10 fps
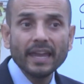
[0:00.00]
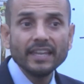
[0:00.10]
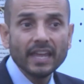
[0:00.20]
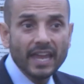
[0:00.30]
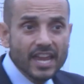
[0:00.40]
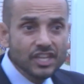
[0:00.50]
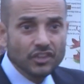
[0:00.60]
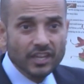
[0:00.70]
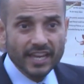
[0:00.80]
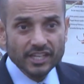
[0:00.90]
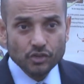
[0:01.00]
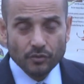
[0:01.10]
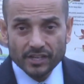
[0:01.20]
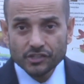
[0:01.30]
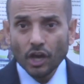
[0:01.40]
In each of the
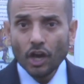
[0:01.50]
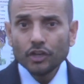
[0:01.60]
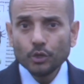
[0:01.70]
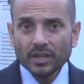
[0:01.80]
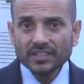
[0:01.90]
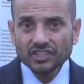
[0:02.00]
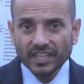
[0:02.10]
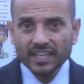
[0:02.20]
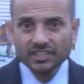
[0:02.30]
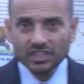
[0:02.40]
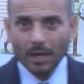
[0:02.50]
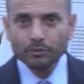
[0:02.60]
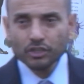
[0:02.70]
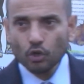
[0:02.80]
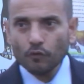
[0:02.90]
histories, you can see a
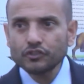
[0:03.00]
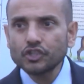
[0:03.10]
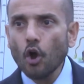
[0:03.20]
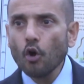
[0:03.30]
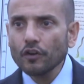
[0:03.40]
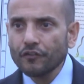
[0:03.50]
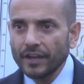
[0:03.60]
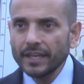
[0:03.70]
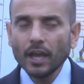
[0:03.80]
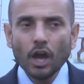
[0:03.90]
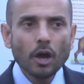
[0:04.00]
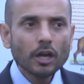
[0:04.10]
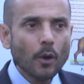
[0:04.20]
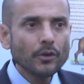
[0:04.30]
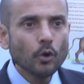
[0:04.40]
subject of geography
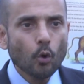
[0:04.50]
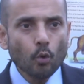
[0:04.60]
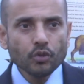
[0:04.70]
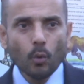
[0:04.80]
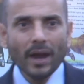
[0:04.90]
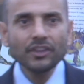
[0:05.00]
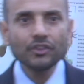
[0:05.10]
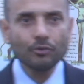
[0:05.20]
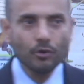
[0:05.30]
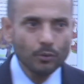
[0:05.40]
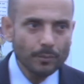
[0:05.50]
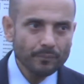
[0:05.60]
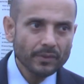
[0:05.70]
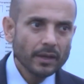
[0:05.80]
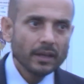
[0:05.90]
going all the way through,
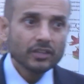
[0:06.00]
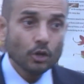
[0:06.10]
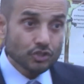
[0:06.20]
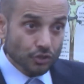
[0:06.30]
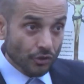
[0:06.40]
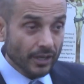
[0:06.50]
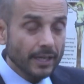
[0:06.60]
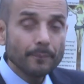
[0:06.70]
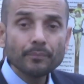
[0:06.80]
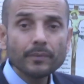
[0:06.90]
those three.